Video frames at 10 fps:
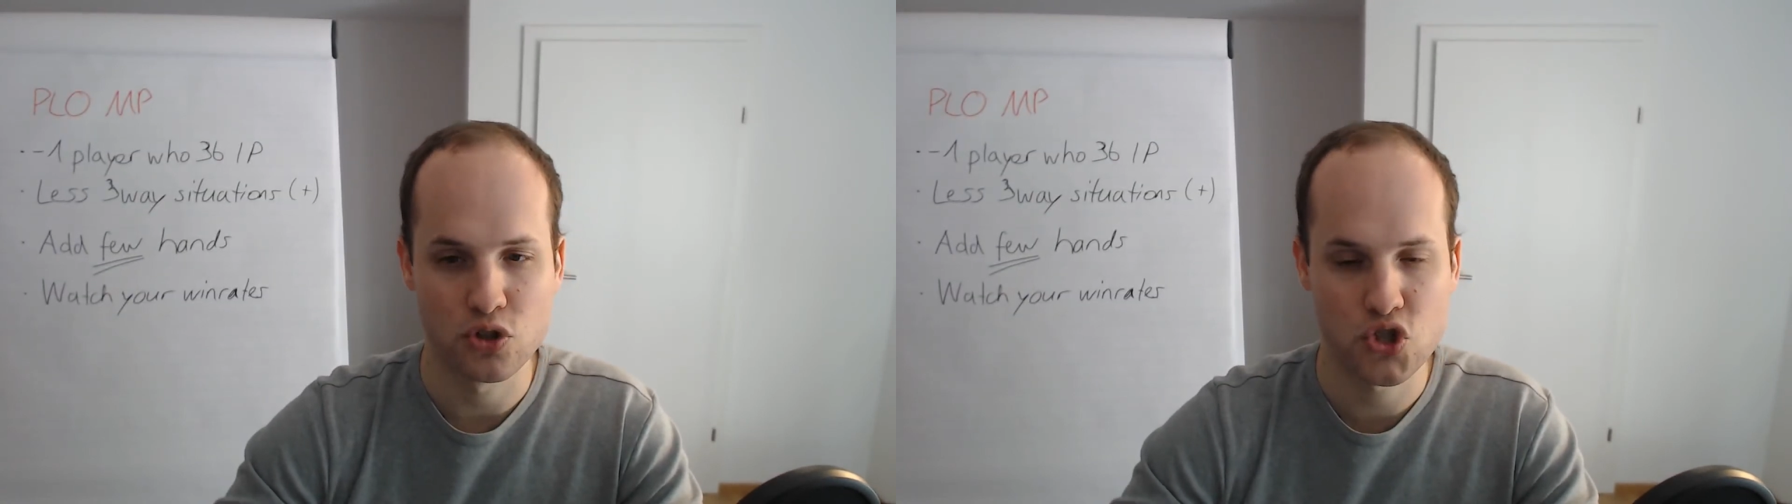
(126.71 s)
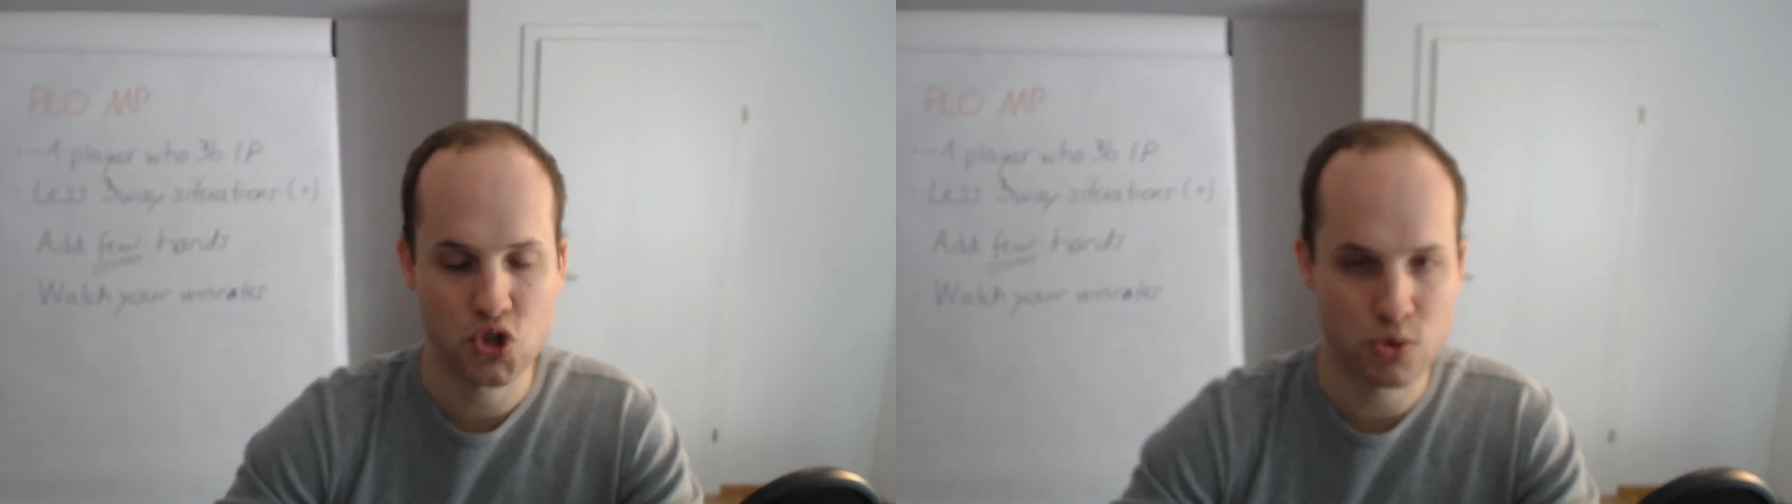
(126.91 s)

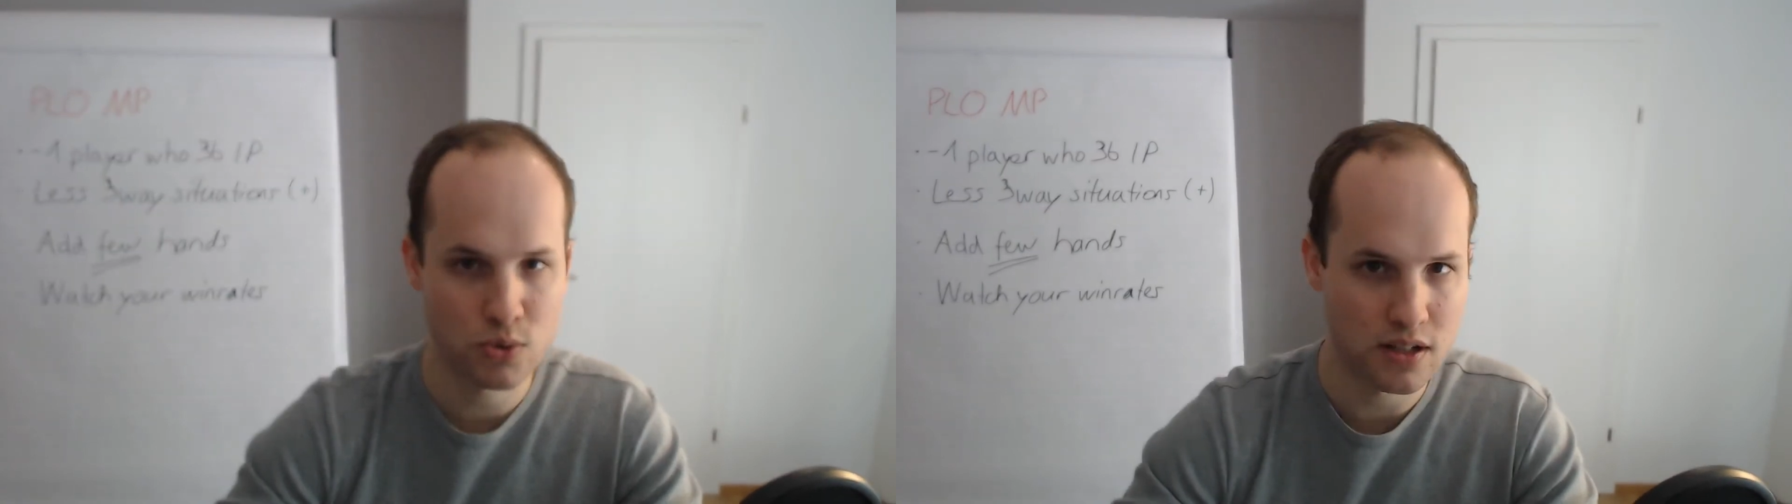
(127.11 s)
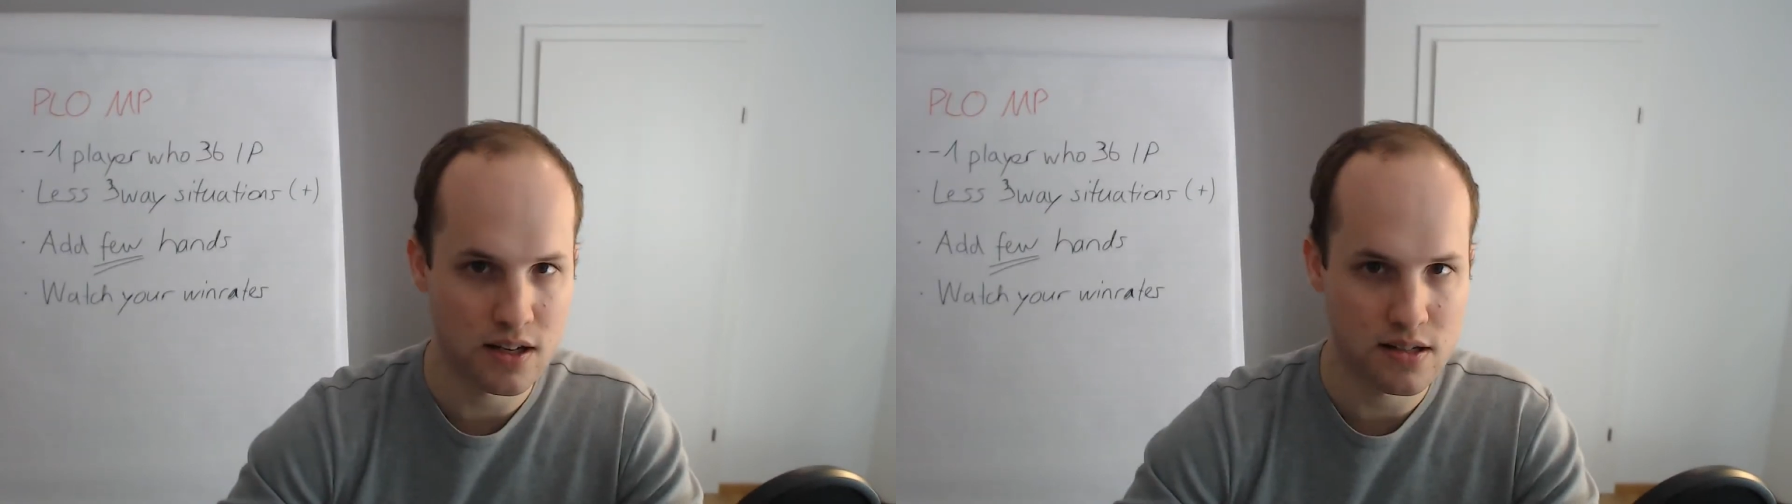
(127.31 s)

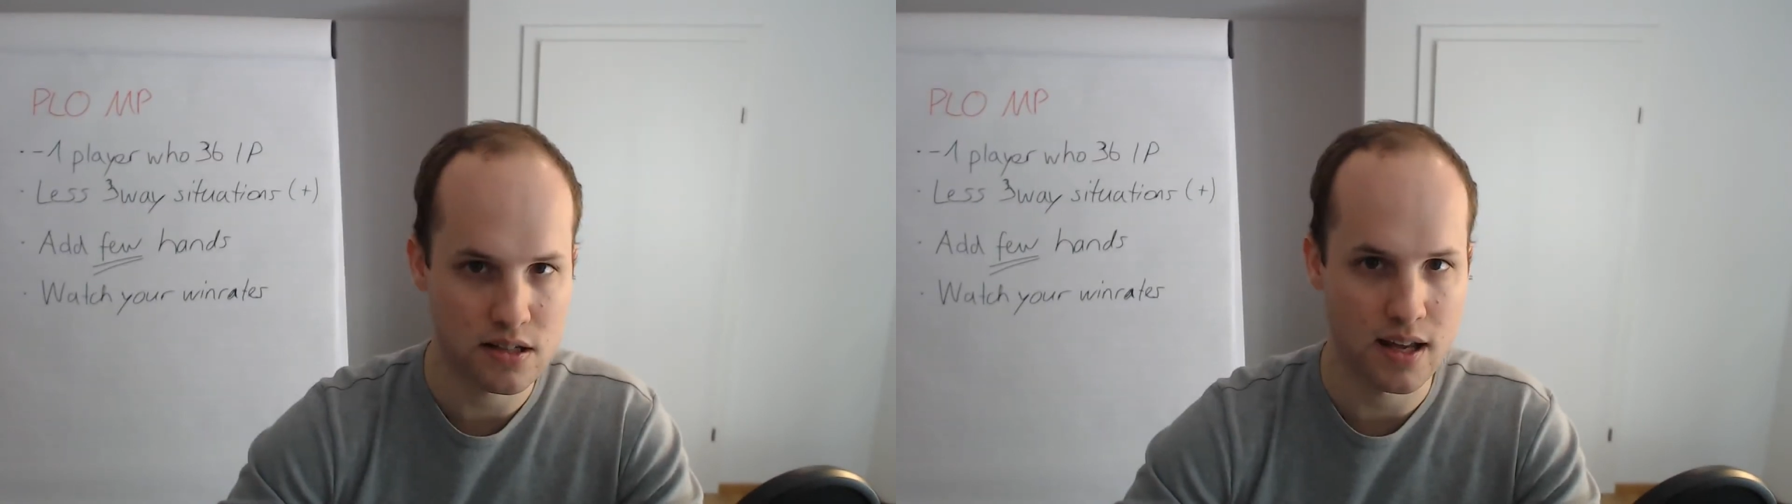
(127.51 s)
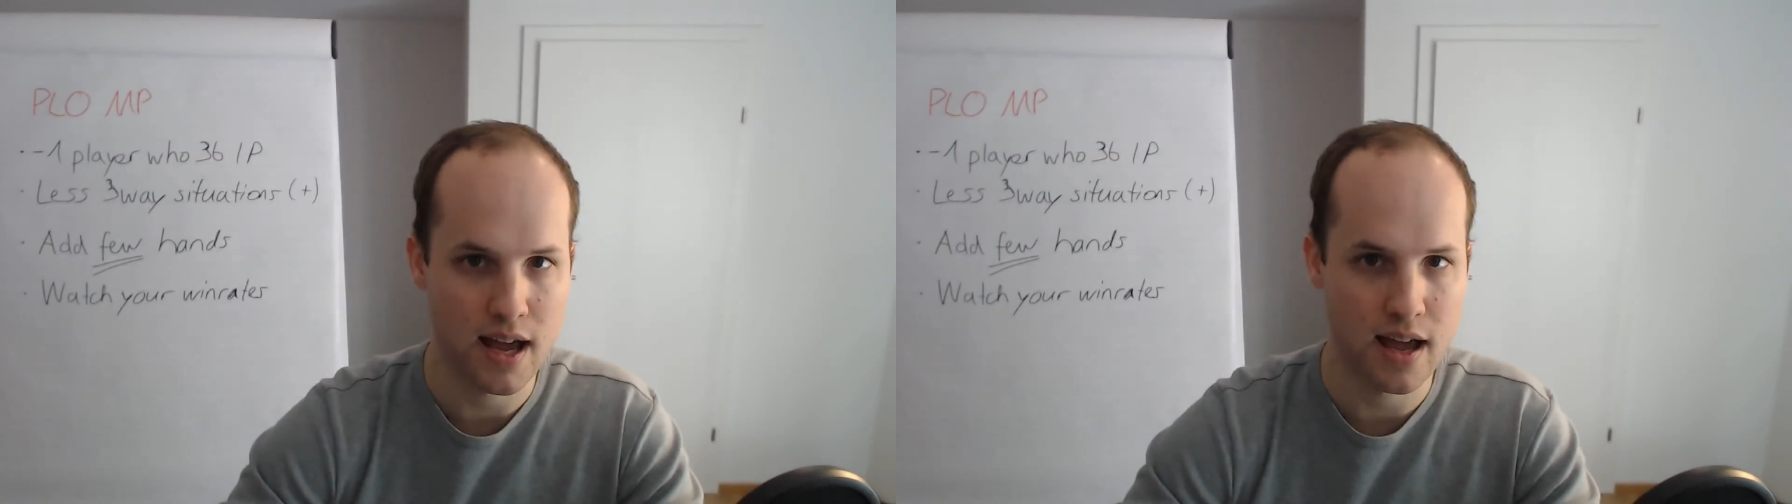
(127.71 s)
suitedness in
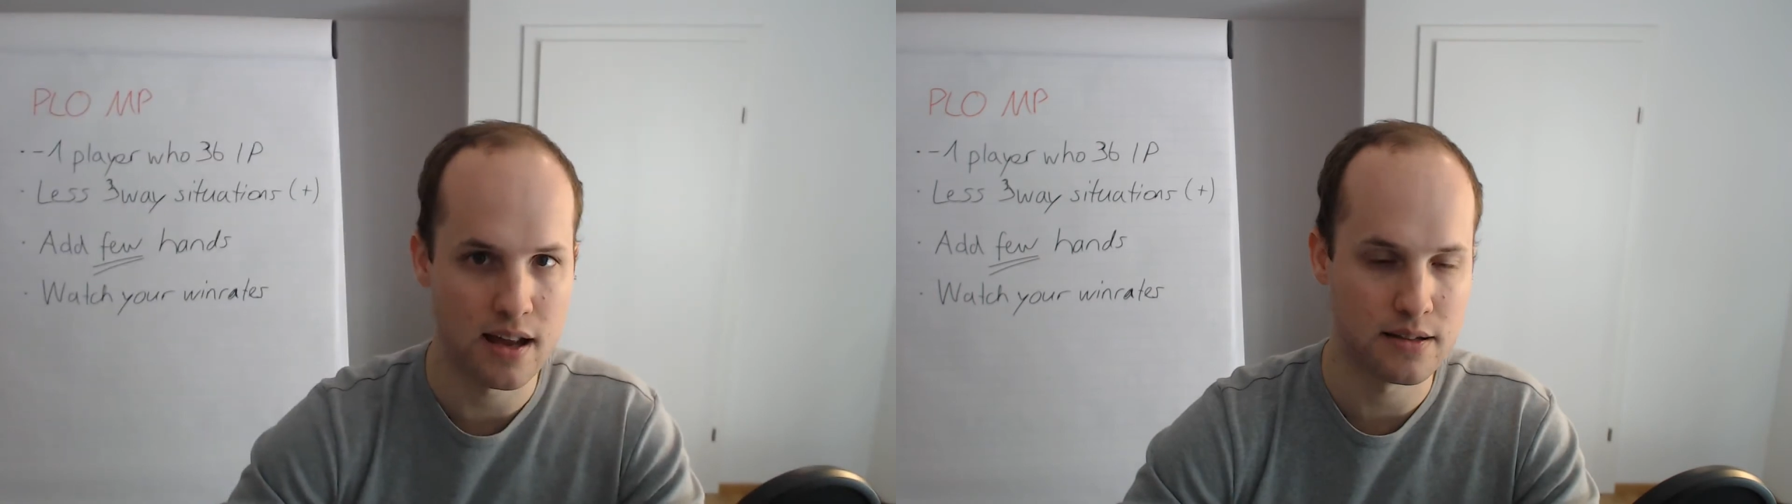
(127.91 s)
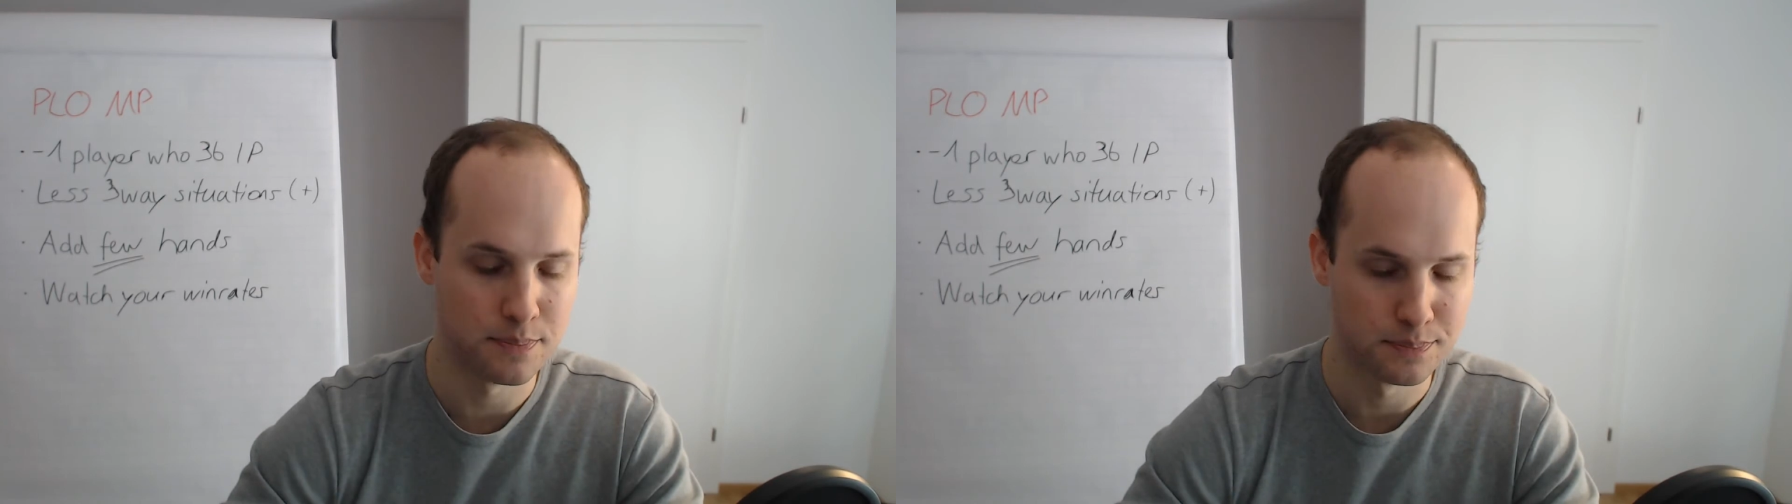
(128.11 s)
the hand,